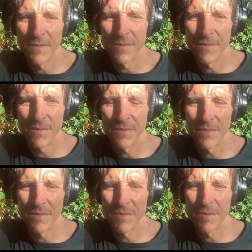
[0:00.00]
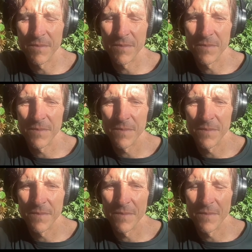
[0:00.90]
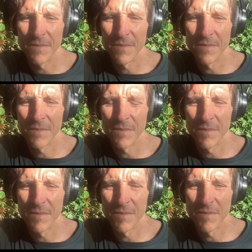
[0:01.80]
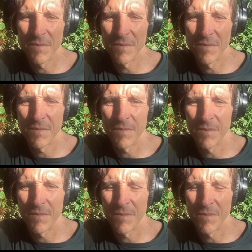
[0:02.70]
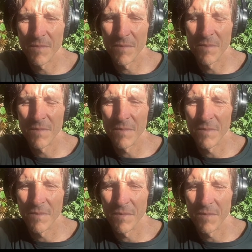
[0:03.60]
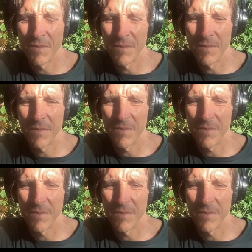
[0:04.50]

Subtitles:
(not speaking)